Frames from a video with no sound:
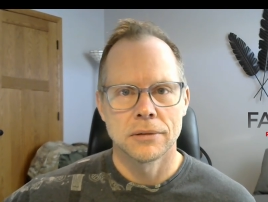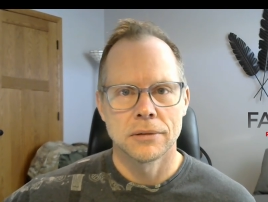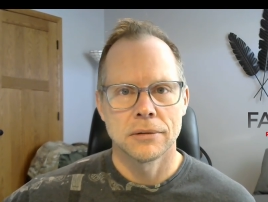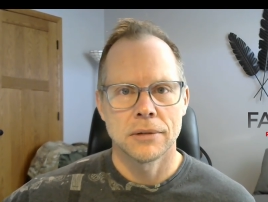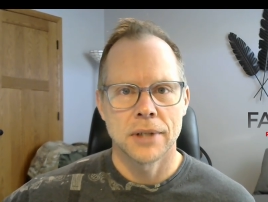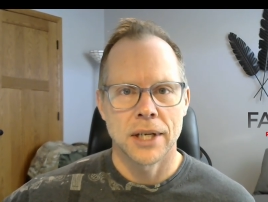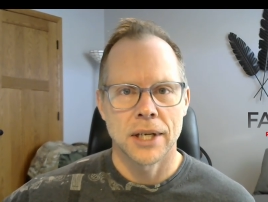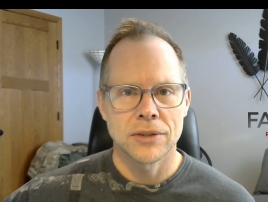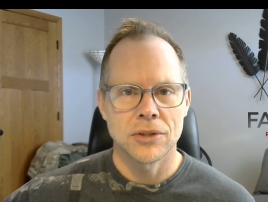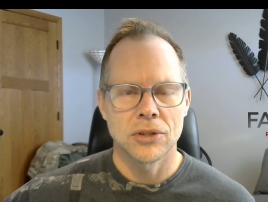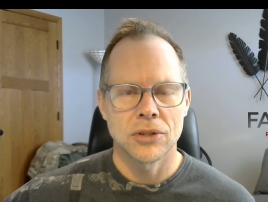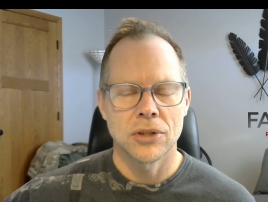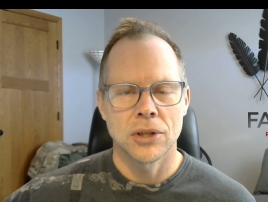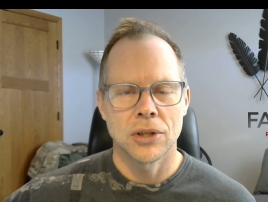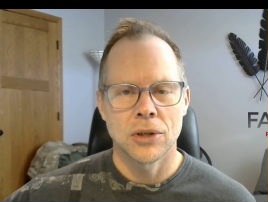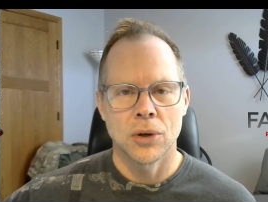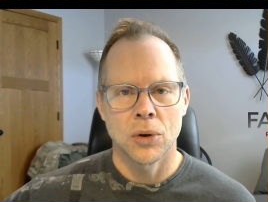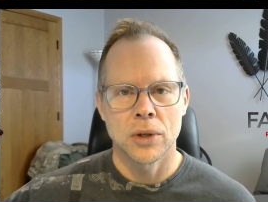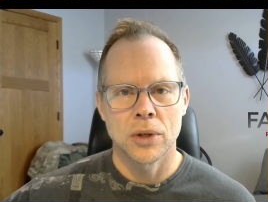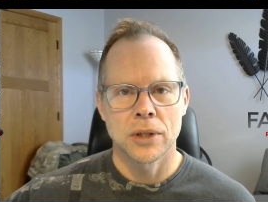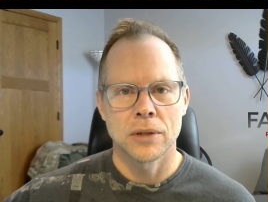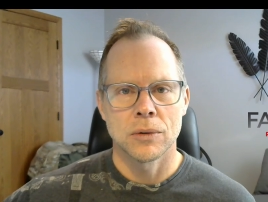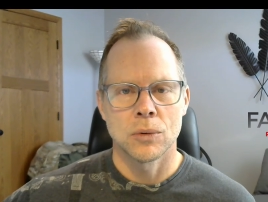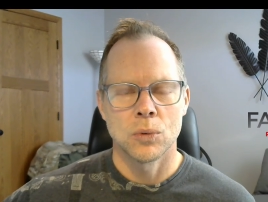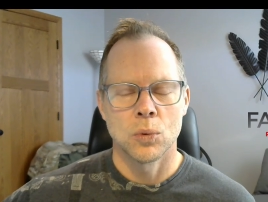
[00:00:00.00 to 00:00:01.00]
And that's a
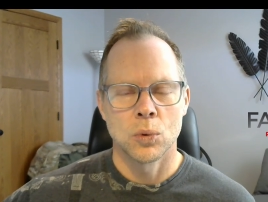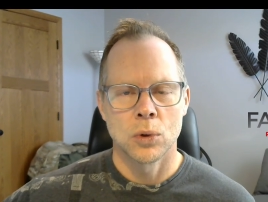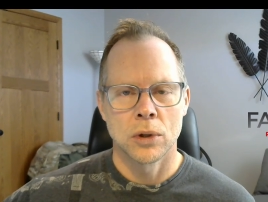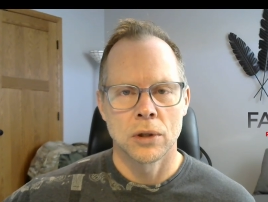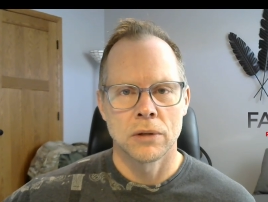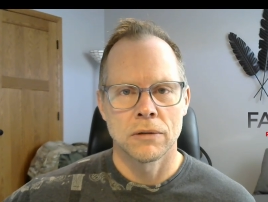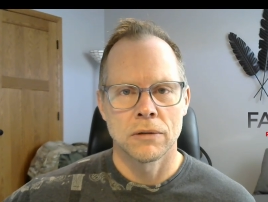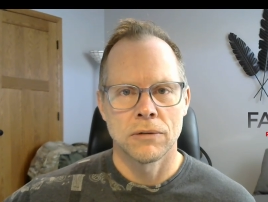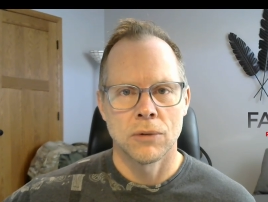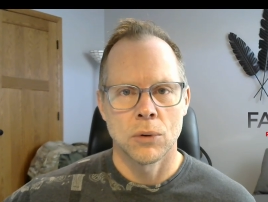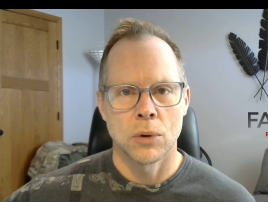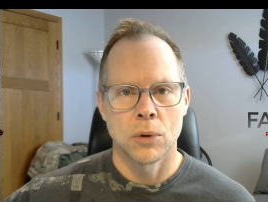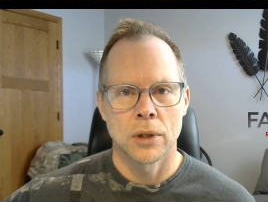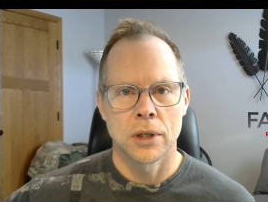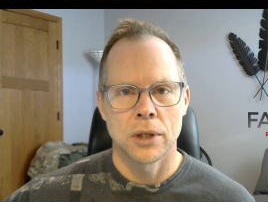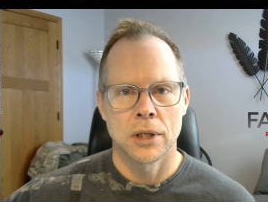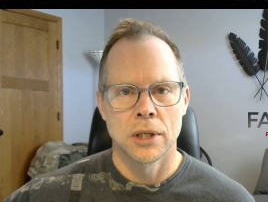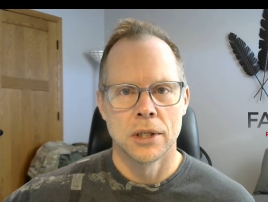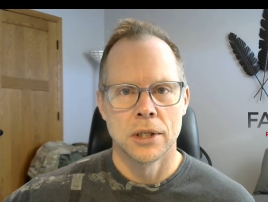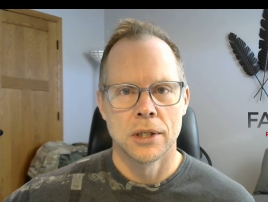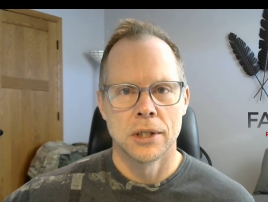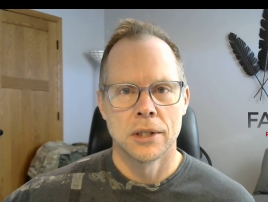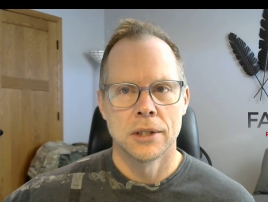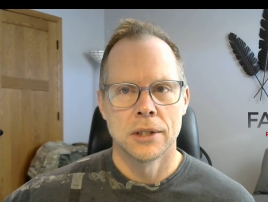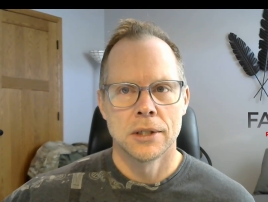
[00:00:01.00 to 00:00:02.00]
Dakota word for
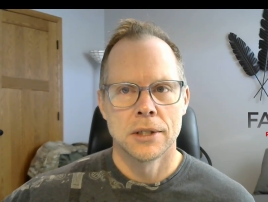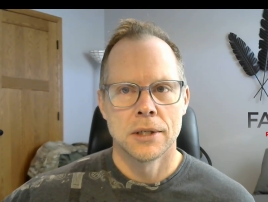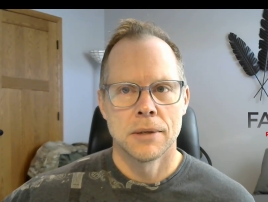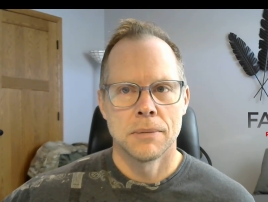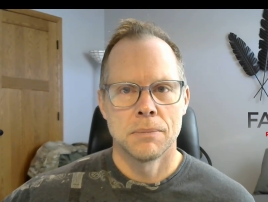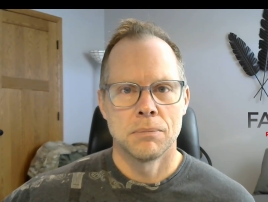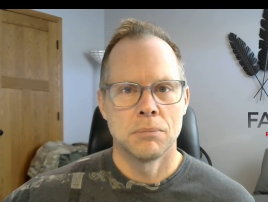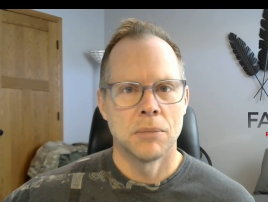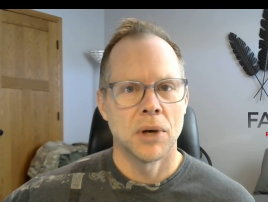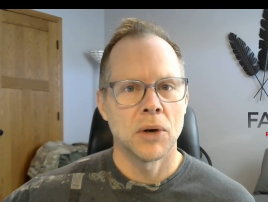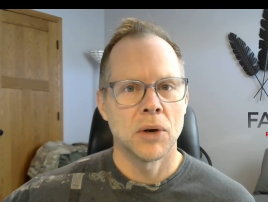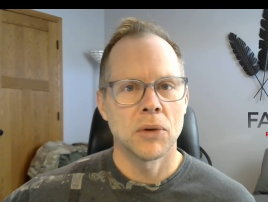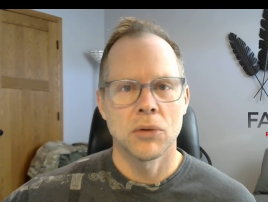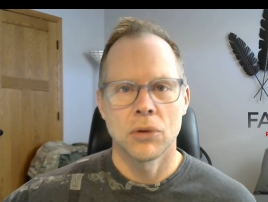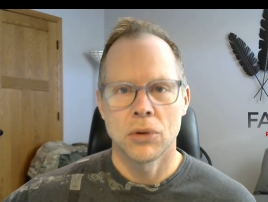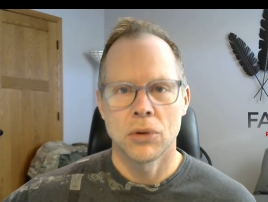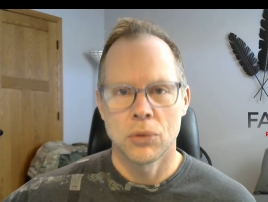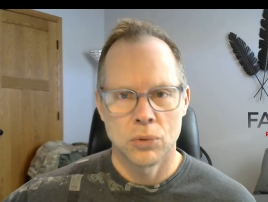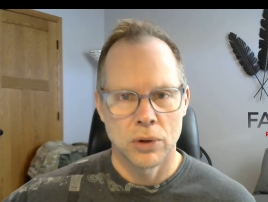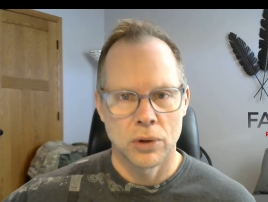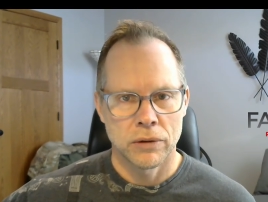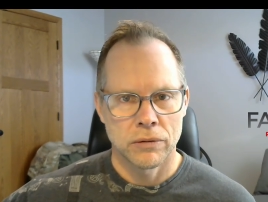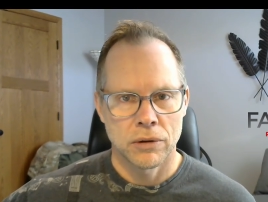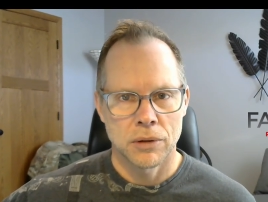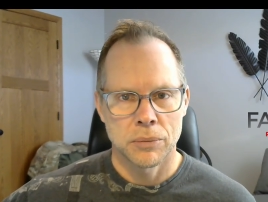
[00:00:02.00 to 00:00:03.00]
mouth of the
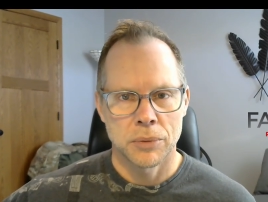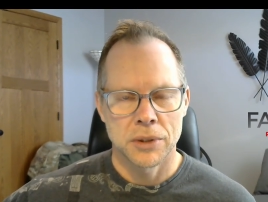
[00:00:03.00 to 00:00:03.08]
river